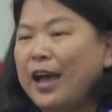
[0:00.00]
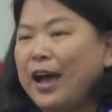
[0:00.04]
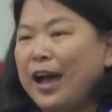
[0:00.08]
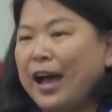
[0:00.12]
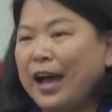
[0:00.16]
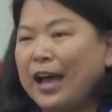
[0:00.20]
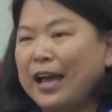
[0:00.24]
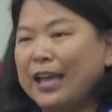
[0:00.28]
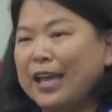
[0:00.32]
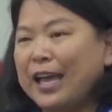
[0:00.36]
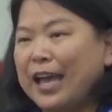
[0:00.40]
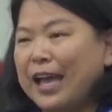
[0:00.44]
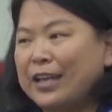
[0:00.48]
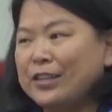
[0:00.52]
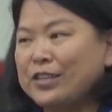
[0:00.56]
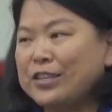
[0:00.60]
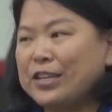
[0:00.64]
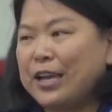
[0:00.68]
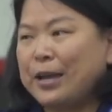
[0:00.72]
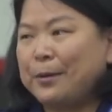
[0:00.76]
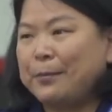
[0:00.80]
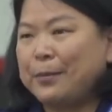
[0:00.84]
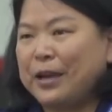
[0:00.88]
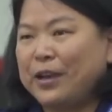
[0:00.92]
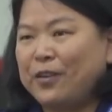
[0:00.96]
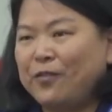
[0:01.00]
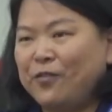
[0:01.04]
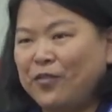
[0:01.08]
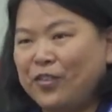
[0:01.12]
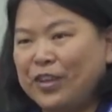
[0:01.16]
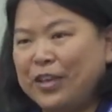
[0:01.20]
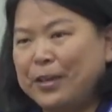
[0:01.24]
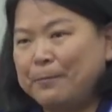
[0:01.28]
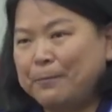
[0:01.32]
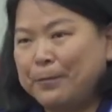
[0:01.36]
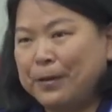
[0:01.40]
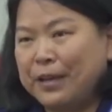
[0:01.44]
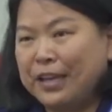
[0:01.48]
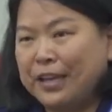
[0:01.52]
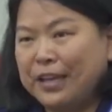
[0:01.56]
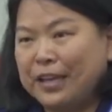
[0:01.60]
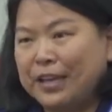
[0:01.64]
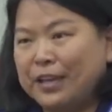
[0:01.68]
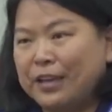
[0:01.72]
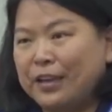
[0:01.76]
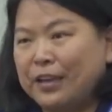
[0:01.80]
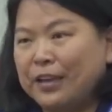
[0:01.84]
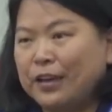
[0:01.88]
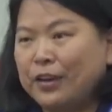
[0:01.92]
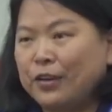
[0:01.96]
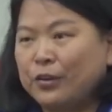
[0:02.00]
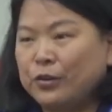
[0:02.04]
I had to get my VP,